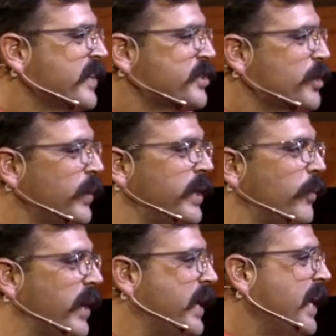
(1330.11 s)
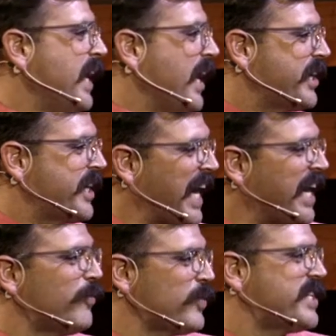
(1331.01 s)
So, anyway, a
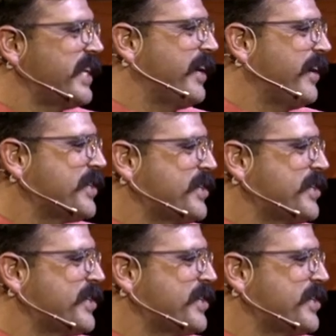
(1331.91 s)
cave was there, and